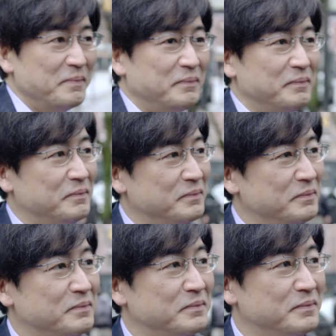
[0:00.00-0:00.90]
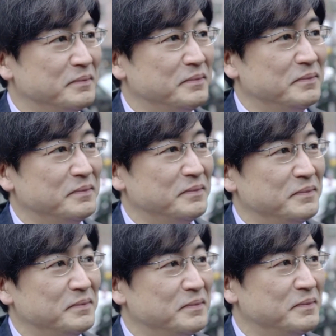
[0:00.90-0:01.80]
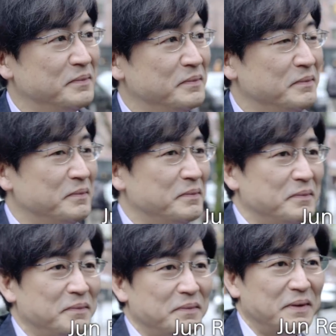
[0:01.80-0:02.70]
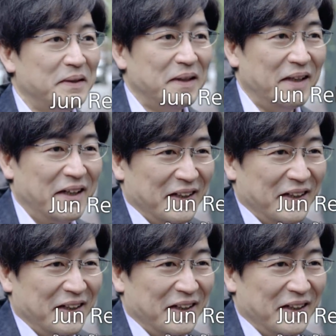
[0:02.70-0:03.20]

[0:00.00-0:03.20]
(silence)